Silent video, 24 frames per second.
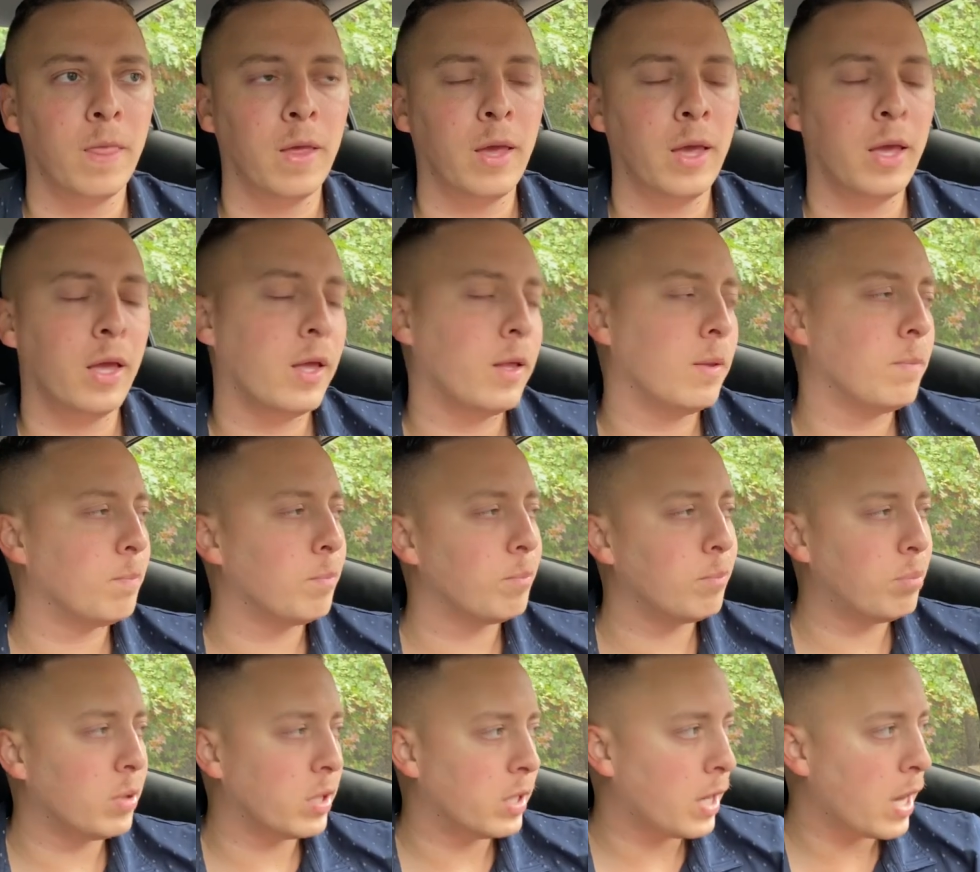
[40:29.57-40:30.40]
And,
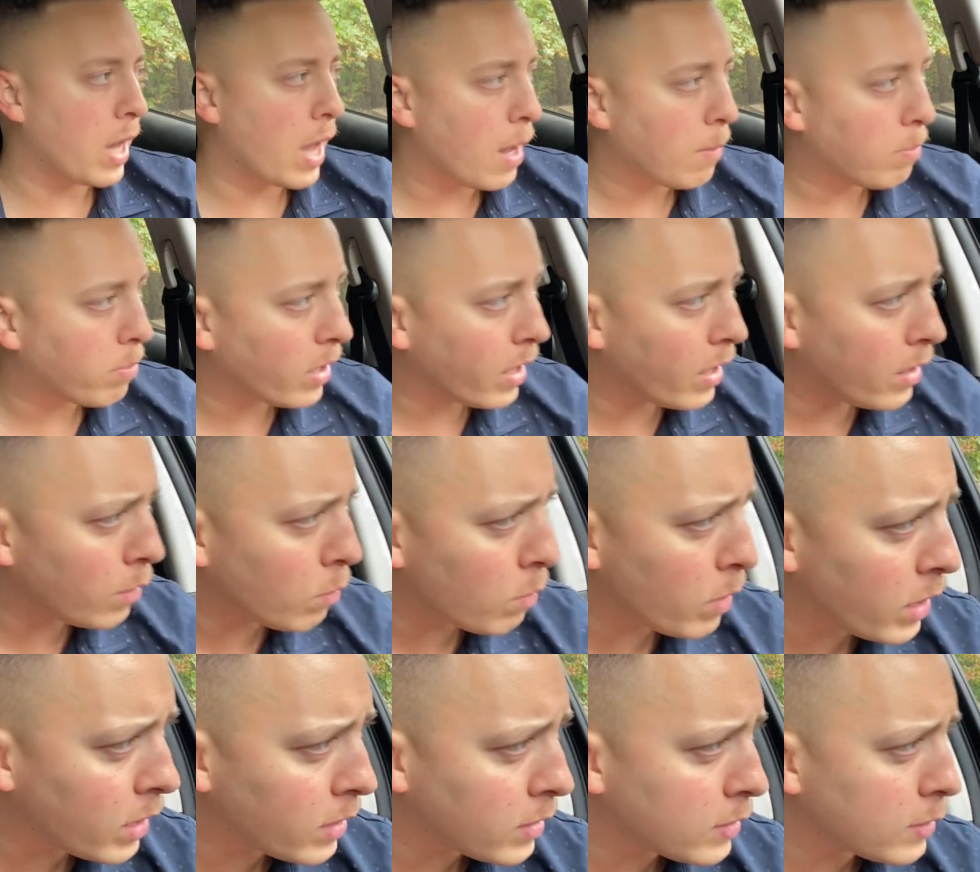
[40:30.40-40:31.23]
but yeah, but
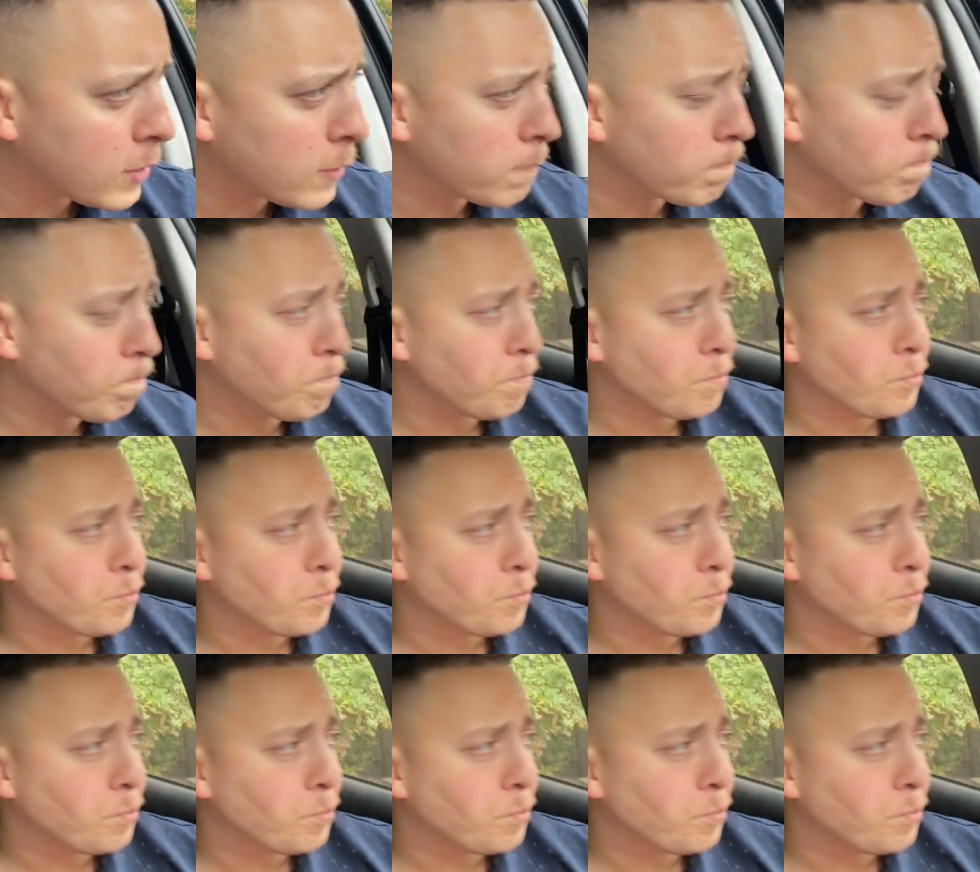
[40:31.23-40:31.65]
anyways,